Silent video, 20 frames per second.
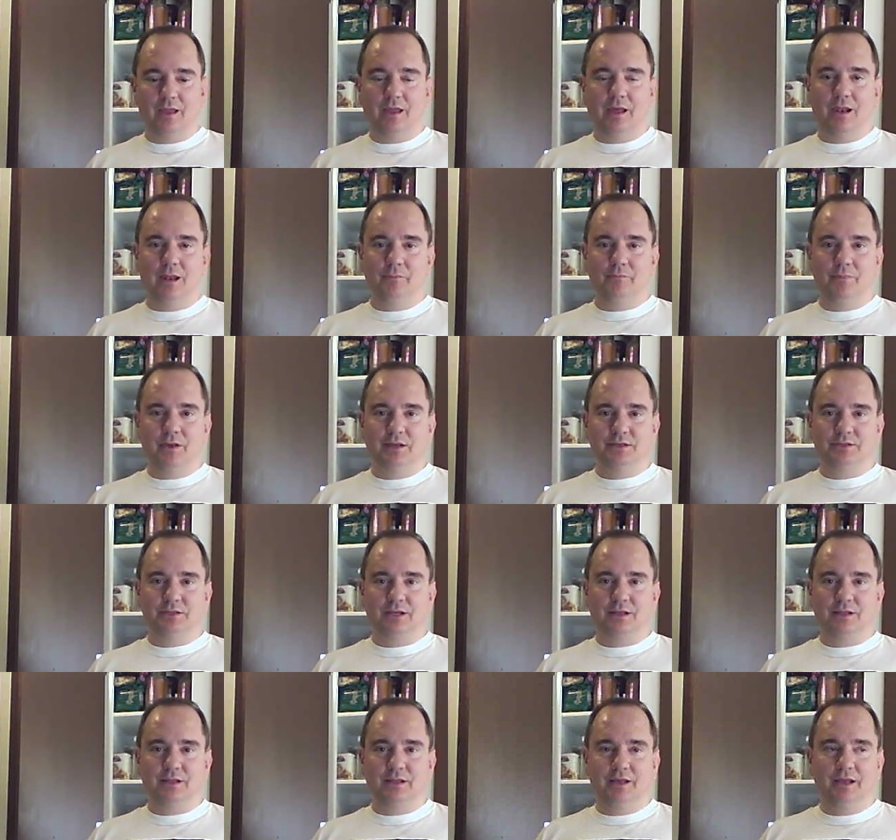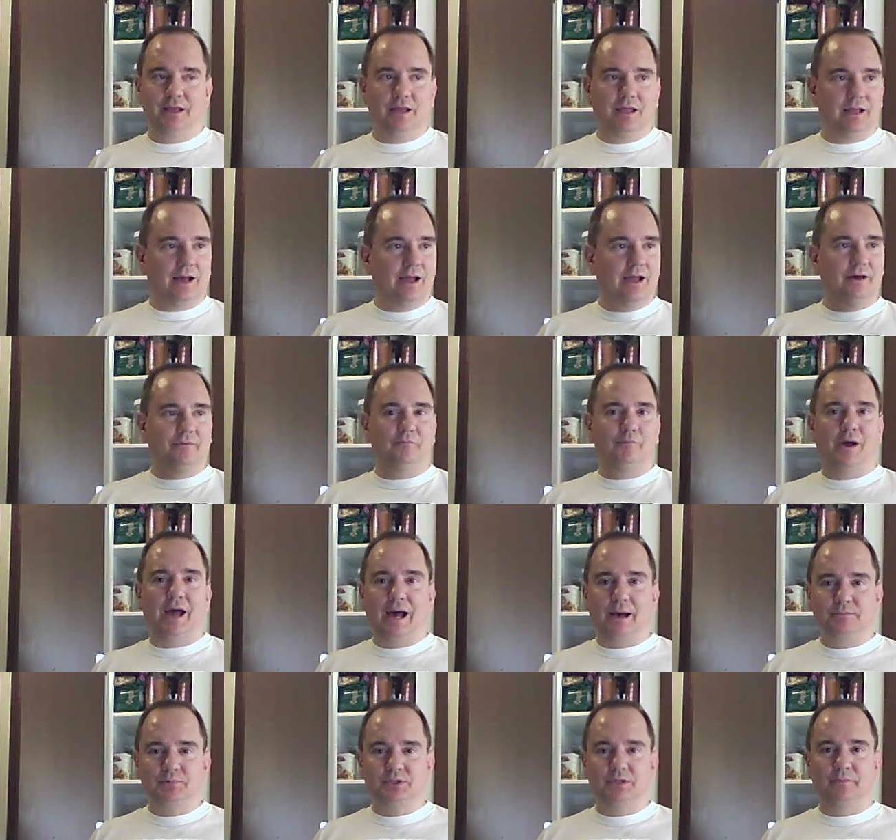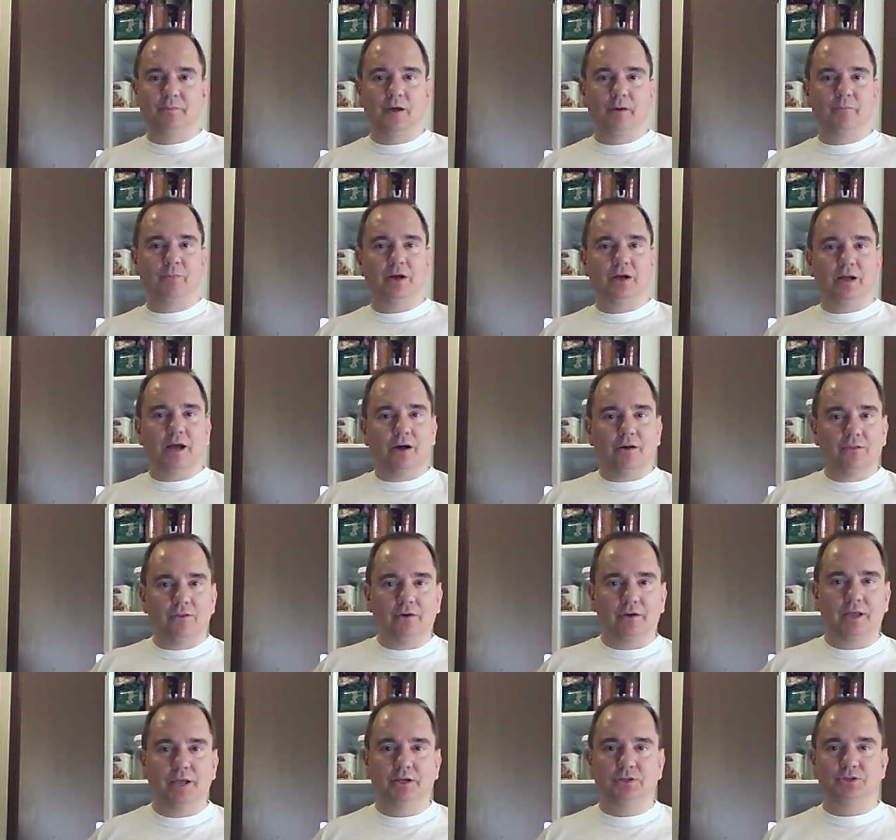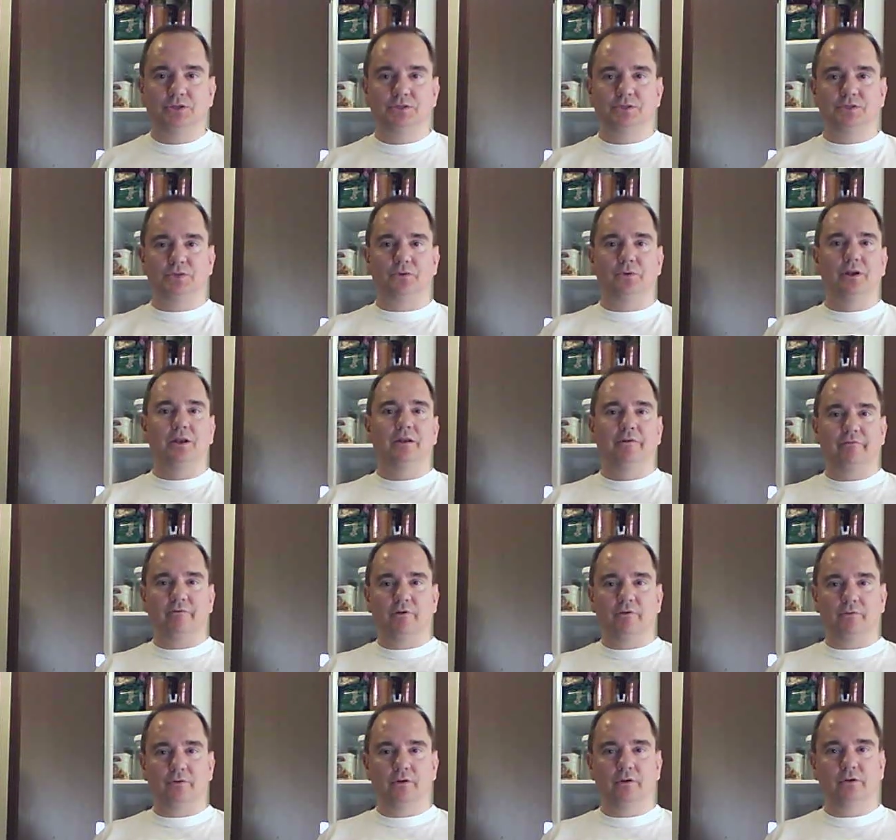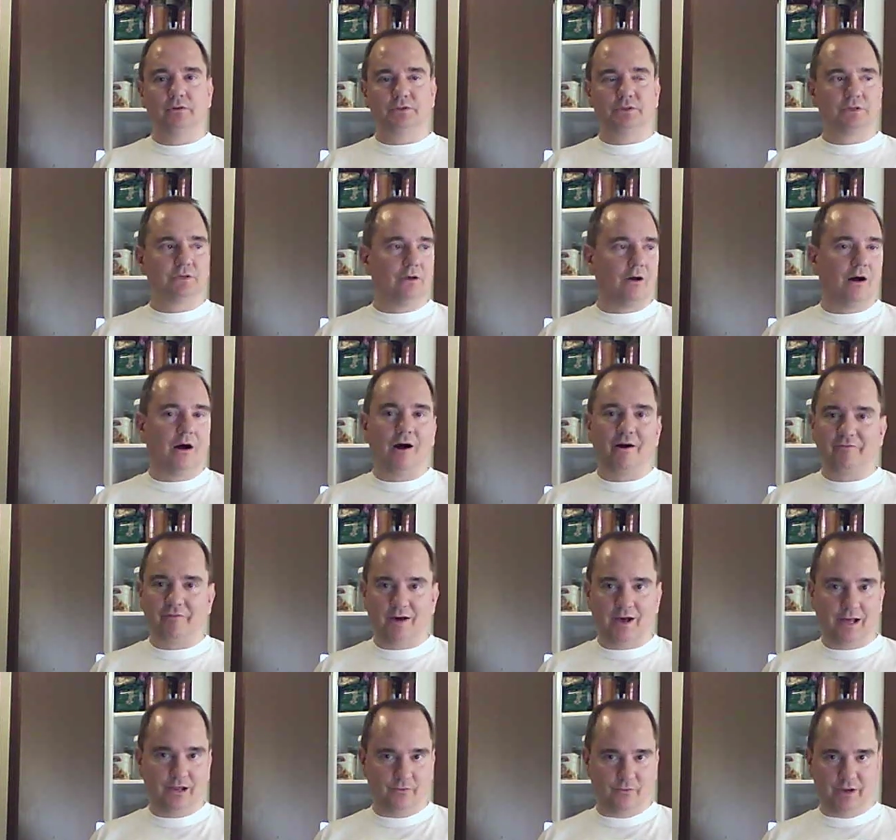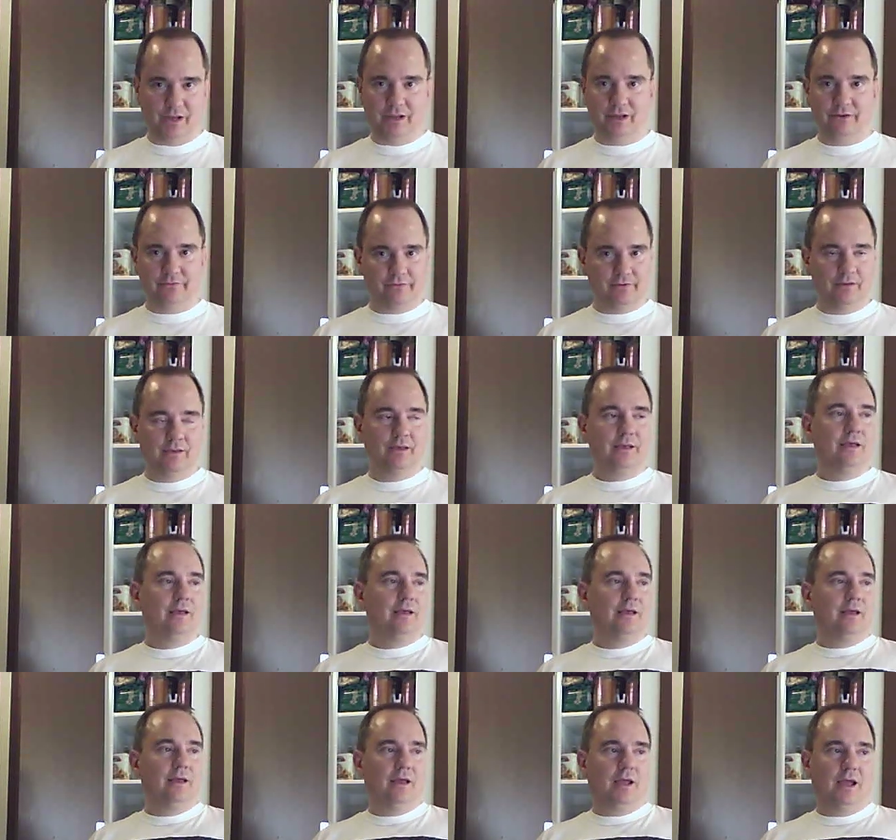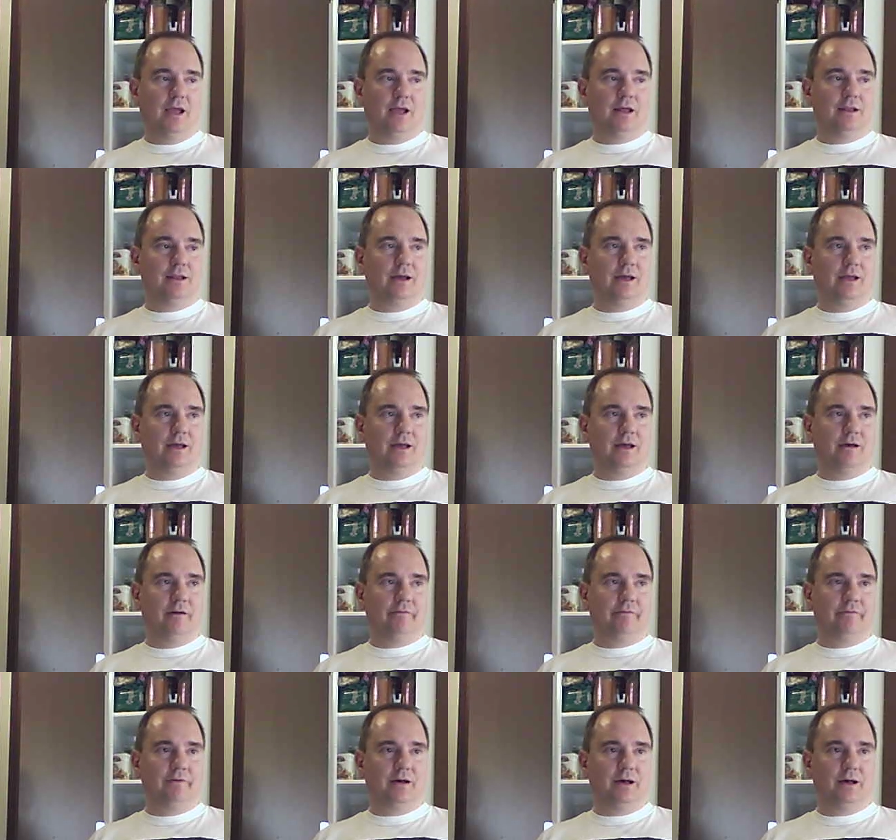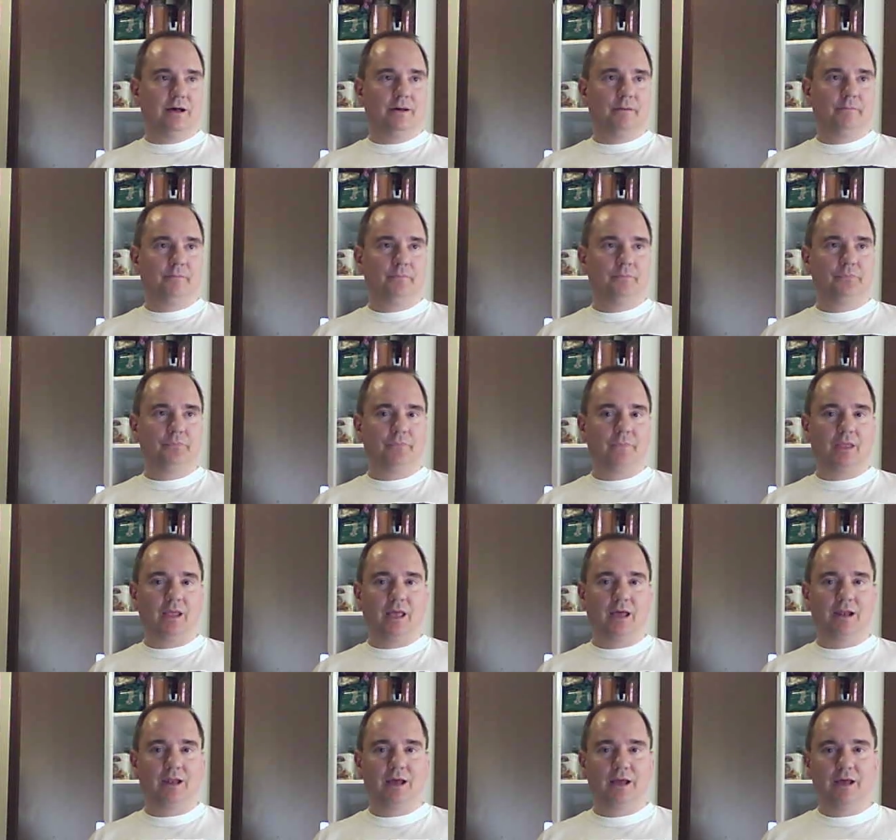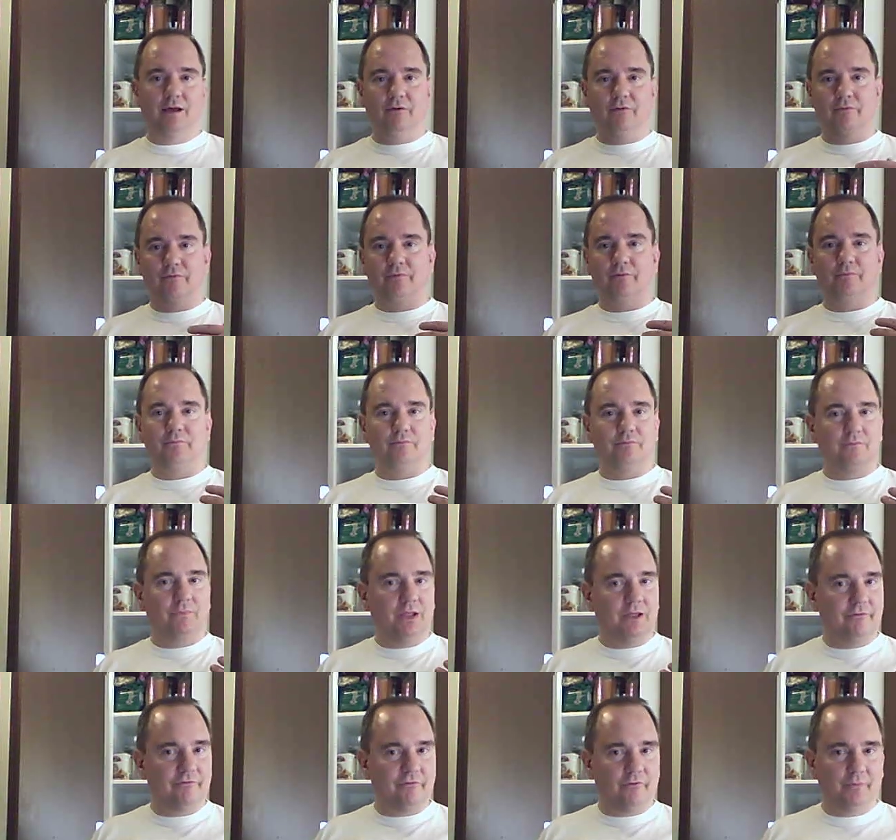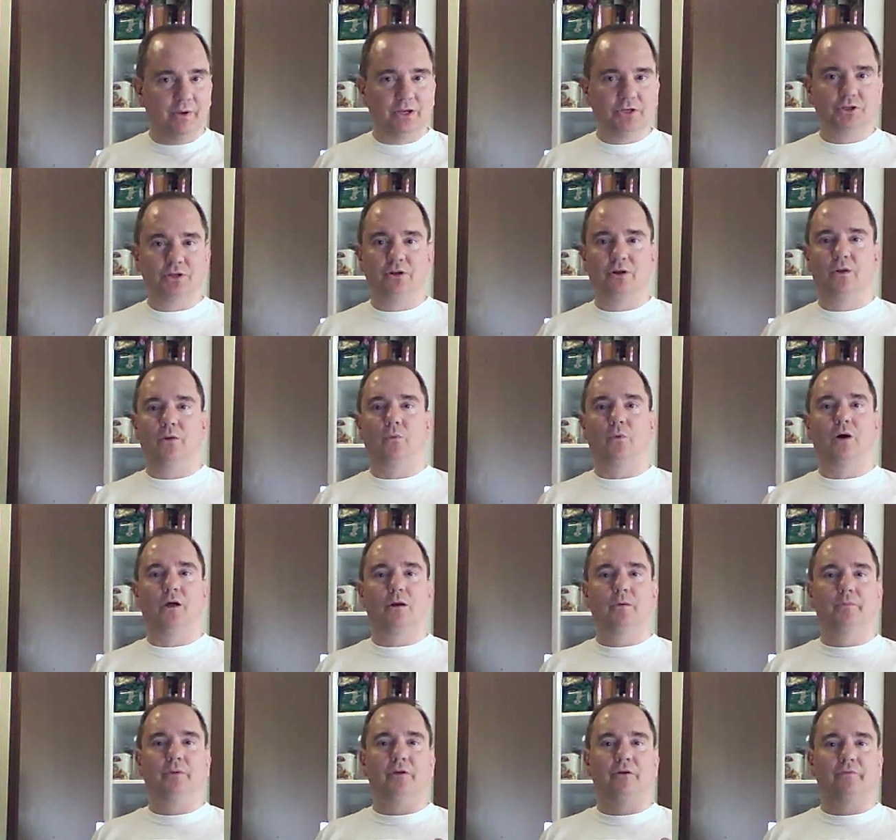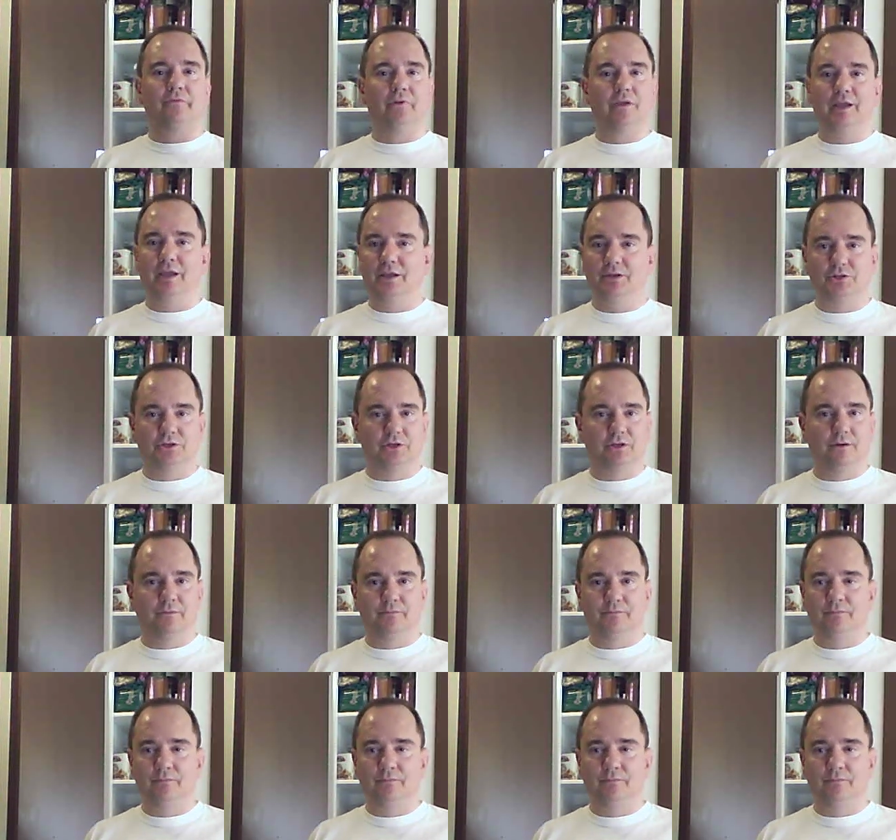and it basically, I have maps to my bug out locations, 3 different routes off highways, and I have information on water purification